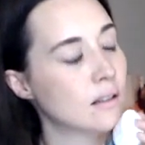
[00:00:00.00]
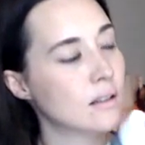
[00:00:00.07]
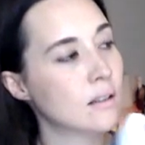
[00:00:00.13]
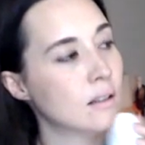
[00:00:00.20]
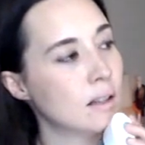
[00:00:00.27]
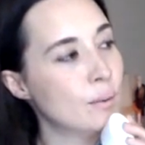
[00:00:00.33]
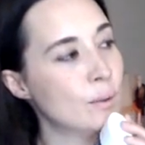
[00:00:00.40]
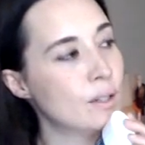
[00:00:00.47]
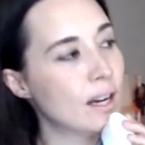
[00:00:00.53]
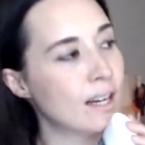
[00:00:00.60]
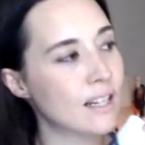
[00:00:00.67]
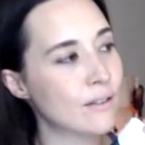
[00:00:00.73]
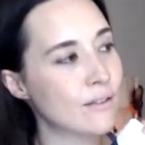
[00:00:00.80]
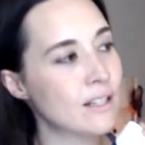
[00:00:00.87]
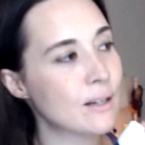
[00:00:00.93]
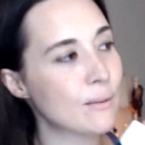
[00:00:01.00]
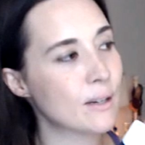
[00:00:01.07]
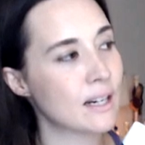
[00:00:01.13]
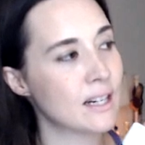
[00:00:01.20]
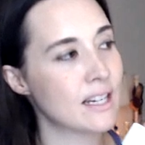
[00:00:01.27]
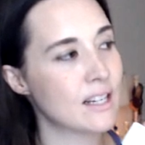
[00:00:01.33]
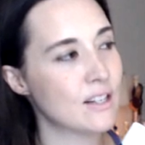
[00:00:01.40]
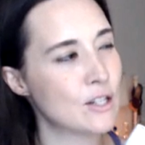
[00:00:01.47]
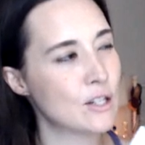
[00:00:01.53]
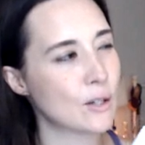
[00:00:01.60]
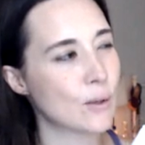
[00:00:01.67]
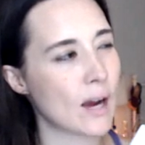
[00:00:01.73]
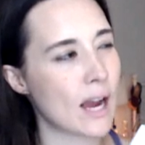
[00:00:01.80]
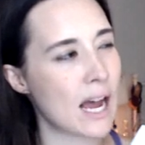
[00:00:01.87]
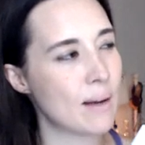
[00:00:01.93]
It was I definitely did one on
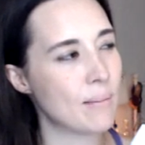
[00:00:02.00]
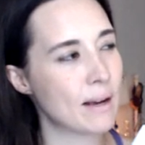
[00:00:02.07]
Instagram.